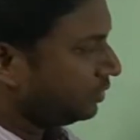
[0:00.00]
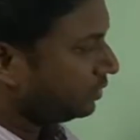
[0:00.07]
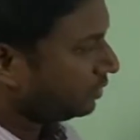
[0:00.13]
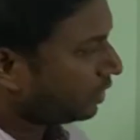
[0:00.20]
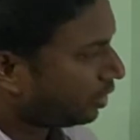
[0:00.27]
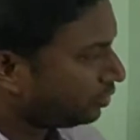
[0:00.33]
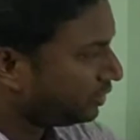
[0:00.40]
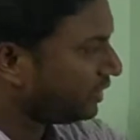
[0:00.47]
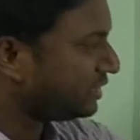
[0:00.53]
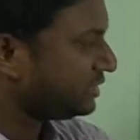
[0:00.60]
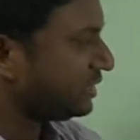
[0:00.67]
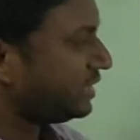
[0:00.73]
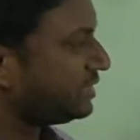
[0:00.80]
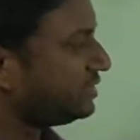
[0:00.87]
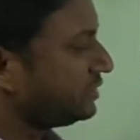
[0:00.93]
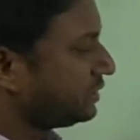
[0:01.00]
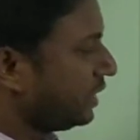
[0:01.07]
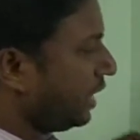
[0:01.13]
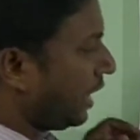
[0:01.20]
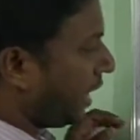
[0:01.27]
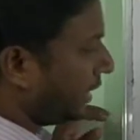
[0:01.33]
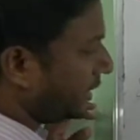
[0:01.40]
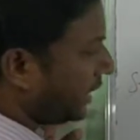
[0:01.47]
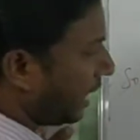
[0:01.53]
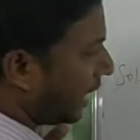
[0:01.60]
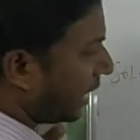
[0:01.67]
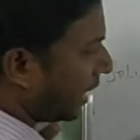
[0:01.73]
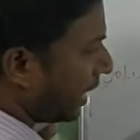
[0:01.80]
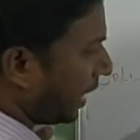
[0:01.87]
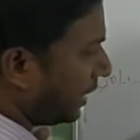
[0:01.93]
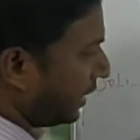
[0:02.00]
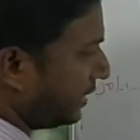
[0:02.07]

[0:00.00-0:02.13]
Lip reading: Now this is at a